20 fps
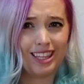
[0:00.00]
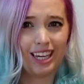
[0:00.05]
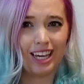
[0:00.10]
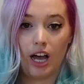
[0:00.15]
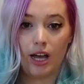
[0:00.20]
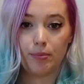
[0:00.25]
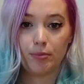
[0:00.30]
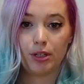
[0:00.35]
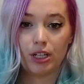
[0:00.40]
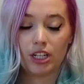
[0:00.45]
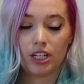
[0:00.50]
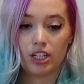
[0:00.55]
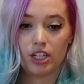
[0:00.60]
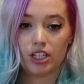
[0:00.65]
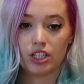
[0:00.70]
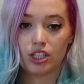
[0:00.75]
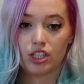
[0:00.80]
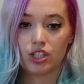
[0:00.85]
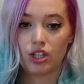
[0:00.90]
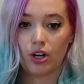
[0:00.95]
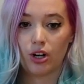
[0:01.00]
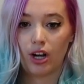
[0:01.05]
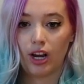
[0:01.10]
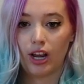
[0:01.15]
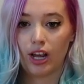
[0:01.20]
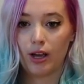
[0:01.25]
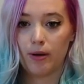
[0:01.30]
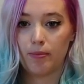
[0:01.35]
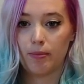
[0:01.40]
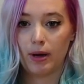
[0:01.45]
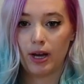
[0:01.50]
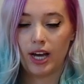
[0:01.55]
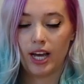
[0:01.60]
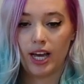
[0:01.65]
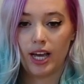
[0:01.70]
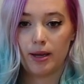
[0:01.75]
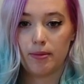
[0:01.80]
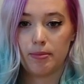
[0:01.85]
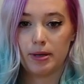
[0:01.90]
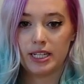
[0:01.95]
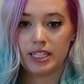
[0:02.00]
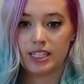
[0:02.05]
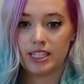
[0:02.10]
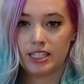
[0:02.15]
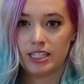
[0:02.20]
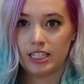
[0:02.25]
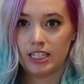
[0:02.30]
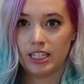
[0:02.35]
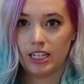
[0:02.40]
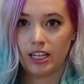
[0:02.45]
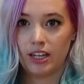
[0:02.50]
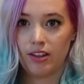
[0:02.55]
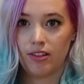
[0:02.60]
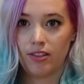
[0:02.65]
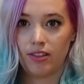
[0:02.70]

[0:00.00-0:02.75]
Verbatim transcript: i'm planning on starting by basting